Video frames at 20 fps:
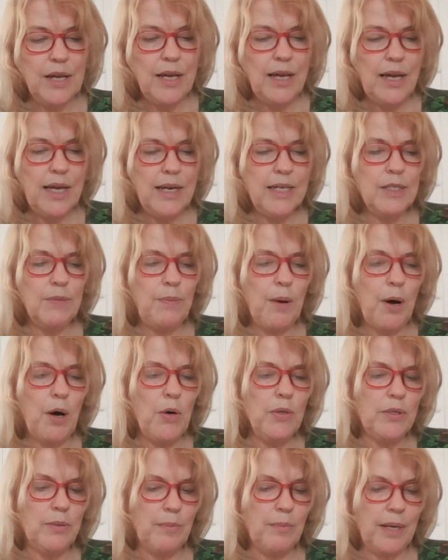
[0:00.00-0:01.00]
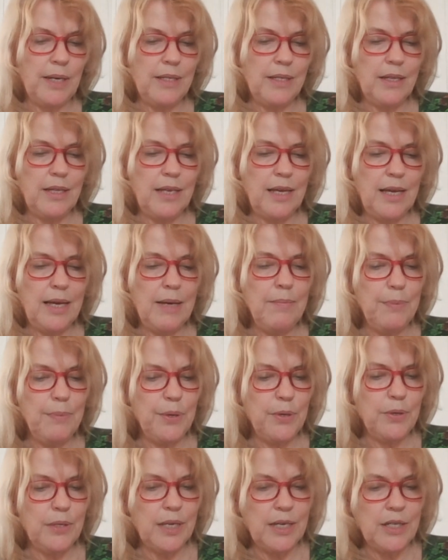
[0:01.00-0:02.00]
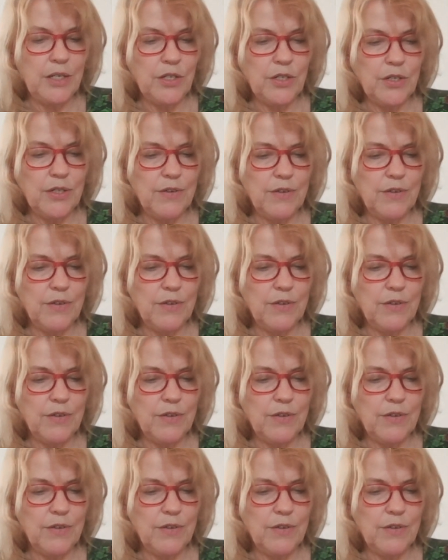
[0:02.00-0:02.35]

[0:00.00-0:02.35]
and exposed me to the imputations